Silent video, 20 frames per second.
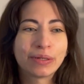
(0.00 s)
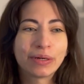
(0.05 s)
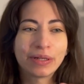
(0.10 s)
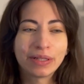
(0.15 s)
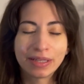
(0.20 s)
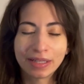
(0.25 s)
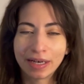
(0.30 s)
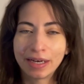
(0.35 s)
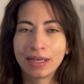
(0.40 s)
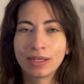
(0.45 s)

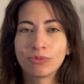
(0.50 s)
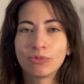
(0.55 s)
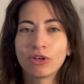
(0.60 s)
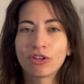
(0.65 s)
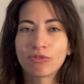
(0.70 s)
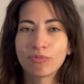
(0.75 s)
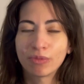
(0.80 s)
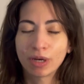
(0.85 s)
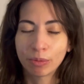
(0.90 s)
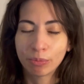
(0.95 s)
align
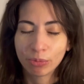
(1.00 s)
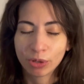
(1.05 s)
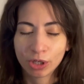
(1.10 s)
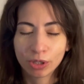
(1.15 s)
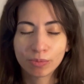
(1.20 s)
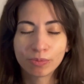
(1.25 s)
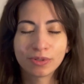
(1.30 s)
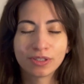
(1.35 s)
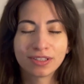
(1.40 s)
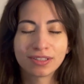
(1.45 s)
with my
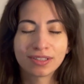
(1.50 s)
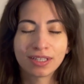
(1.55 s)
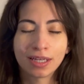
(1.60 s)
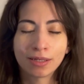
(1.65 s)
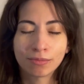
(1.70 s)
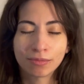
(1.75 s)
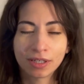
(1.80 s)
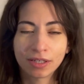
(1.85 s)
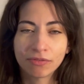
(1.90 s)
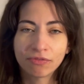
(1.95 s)
purpose
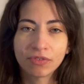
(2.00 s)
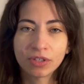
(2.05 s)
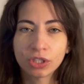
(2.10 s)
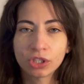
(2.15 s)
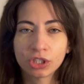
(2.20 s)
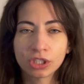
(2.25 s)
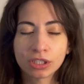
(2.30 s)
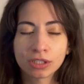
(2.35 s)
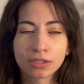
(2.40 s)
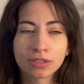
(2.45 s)
and my
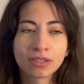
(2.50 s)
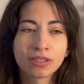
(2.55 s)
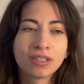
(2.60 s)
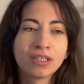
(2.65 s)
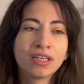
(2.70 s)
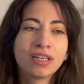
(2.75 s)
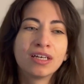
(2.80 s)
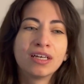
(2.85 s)
vision.